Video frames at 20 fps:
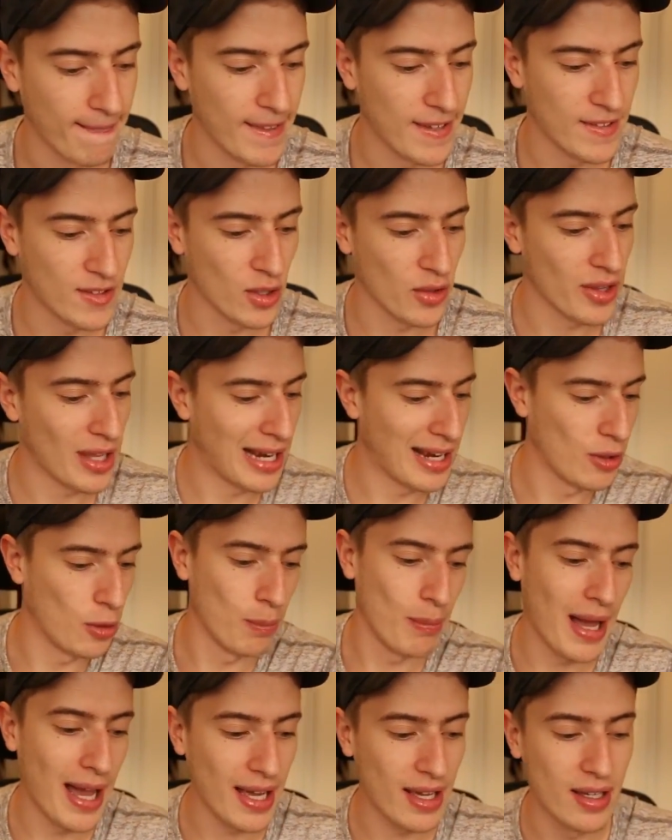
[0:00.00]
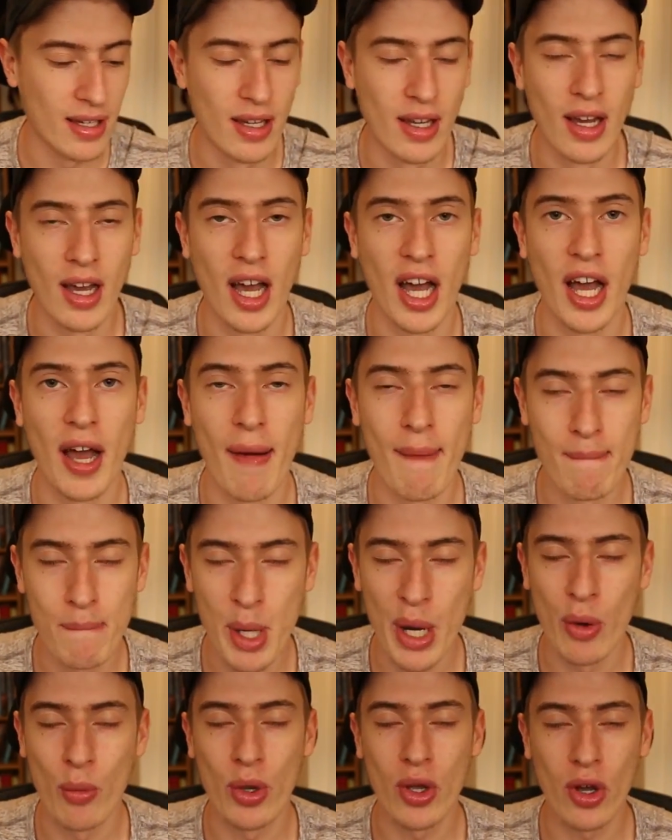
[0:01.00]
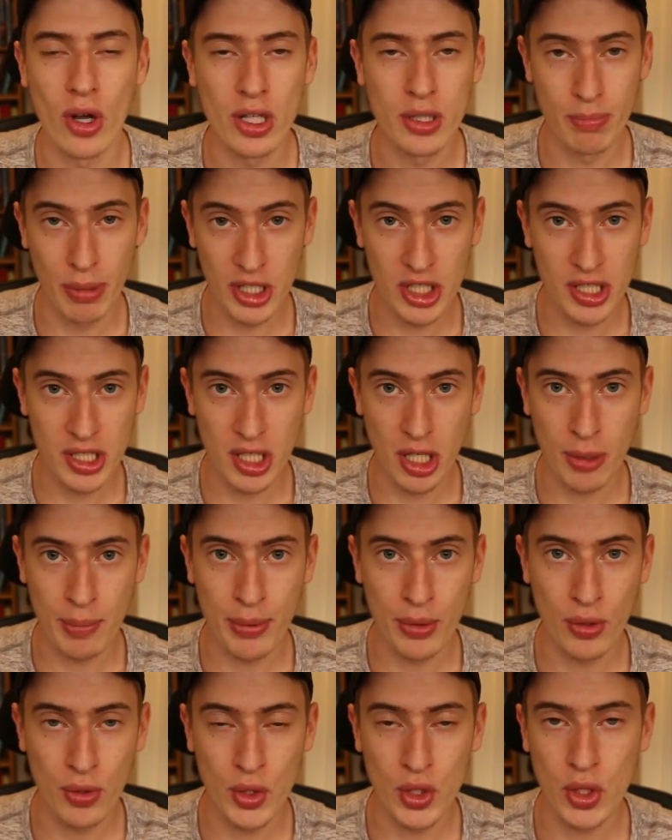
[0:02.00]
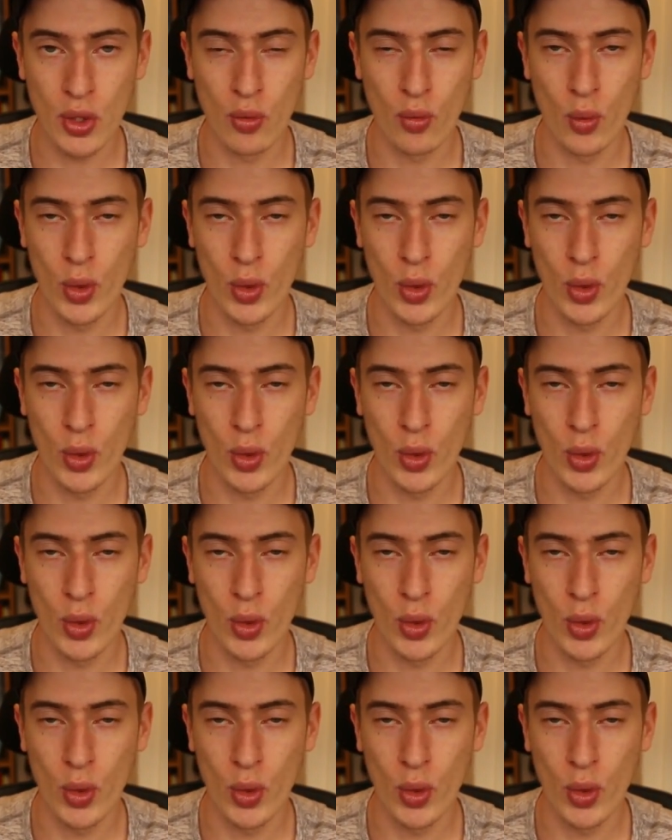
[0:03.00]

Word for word: It's not that little Mac. Um, but we got a bunch of samples.